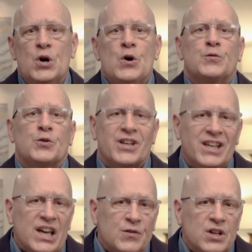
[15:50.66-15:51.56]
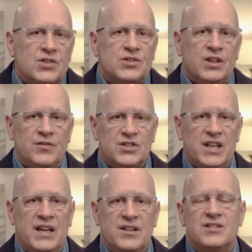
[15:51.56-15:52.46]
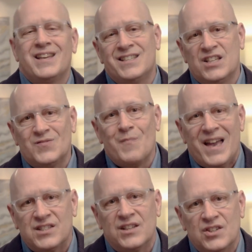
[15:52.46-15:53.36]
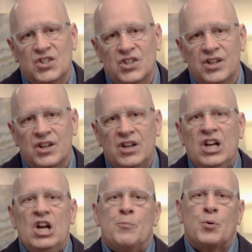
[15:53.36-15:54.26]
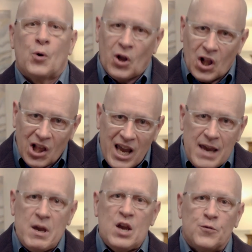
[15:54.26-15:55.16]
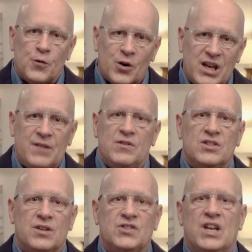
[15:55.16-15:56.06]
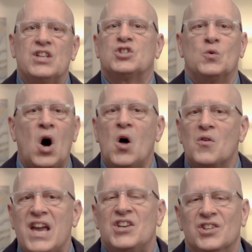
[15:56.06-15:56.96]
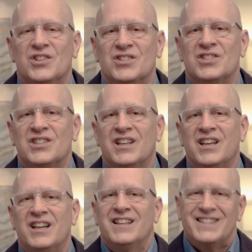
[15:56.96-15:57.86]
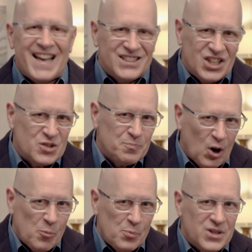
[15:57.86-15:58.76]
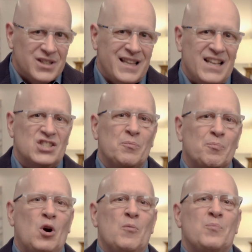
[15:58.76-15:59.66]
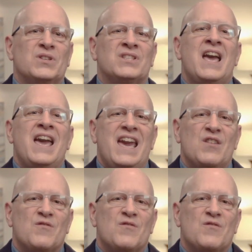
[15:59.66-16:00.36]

Forgiveness of sins is His message. Proclaiming forgiveness of sins to all nations, that's His purpose, and that's the purpose He